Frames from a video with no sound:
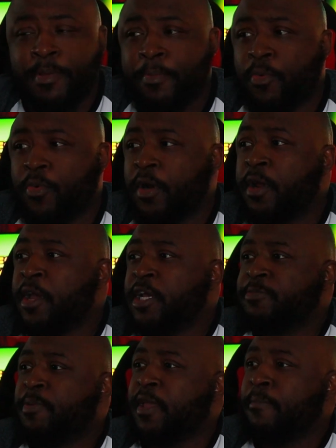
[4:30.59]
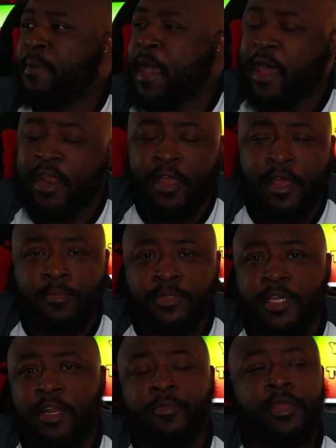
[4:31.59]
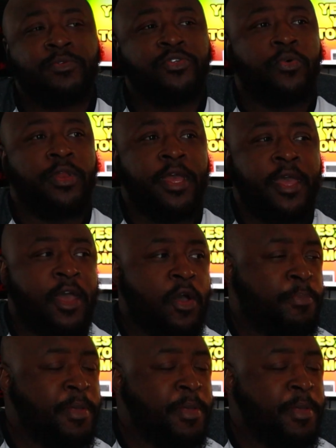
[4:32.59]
People were speaking bad at him, telling him he was going to hell.